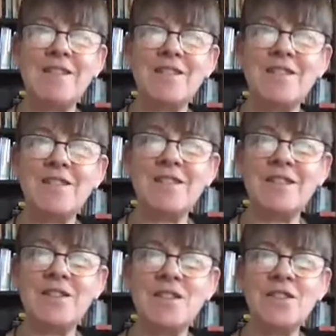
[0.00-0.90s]
is
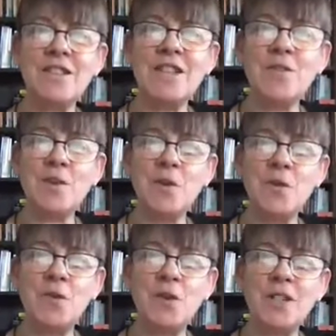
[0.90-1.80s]
just to give your
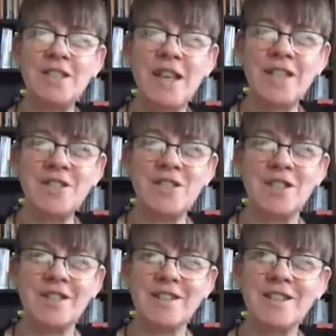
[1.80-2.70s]
full
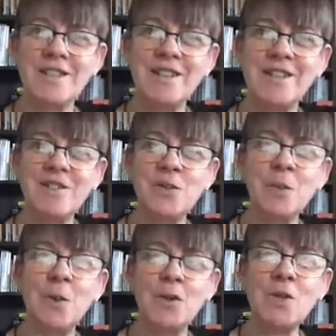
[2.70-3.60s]
attention to
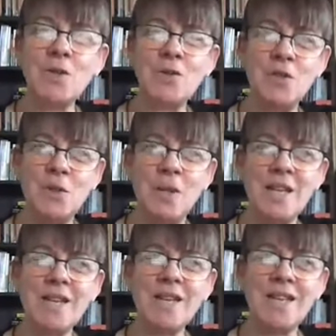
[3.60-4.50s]
what you're
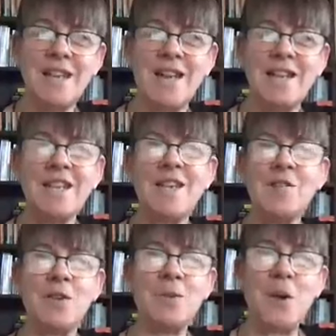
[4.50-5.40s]
doing in any
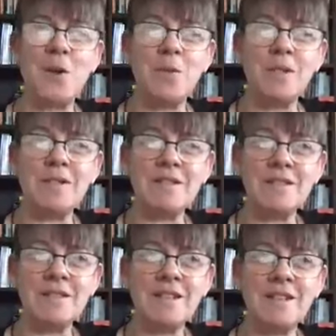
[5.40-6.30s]
given moment,